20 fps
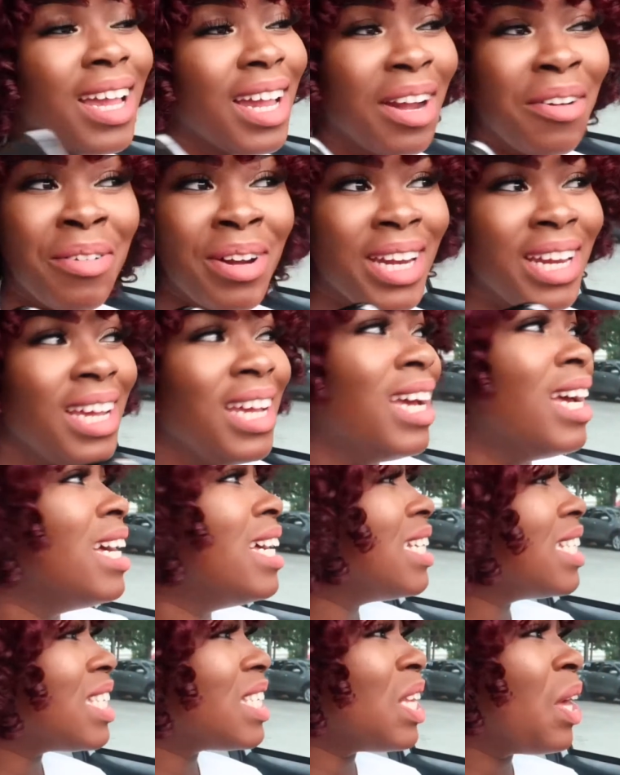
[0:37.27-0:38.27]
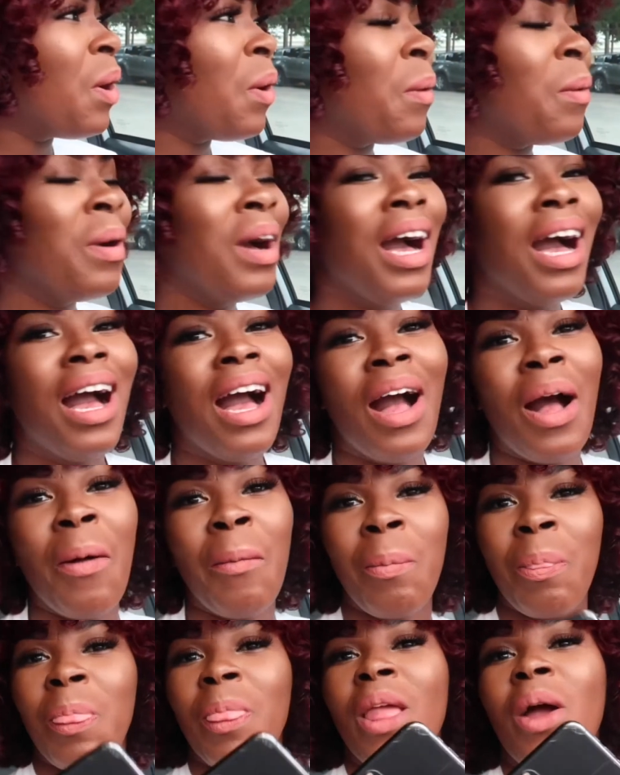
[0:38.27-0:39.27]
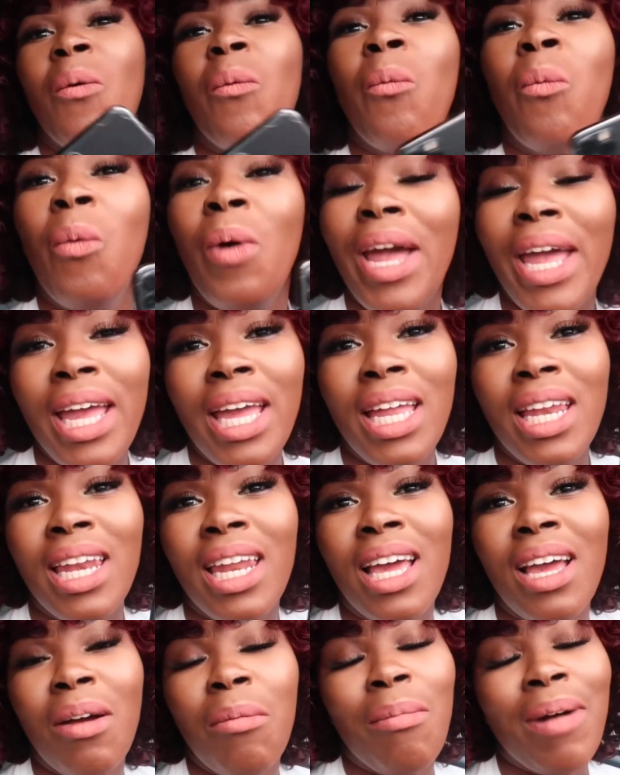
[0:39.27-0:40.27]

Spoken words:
Y'all ready? So when